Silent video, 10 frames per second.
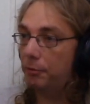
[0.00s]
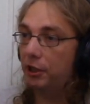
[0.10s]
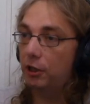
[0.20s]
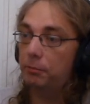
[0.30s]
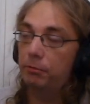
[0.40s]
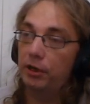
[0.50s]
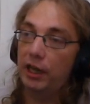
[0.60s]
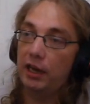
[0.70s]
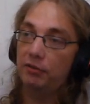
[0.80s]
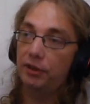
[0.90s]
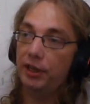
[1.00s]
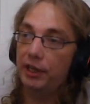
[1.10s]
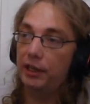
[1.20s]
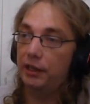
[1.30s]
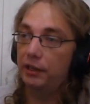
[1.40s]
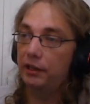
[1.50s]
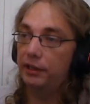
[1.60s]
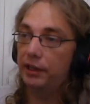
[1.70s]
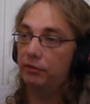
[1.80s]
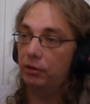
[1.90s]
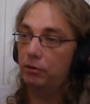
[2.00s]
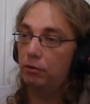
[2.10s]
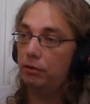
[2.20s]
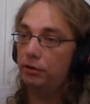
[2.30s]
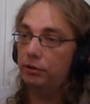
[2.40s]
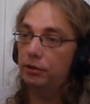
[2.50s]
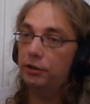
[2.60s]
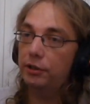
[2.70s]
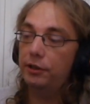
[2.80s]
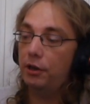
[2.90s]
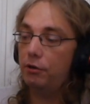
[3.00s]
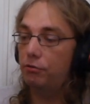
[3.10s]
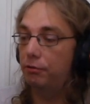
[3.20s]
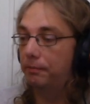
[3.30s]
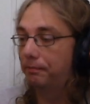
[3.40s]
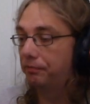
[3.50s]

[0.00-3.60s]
Coming up, we'll have a level called Clone.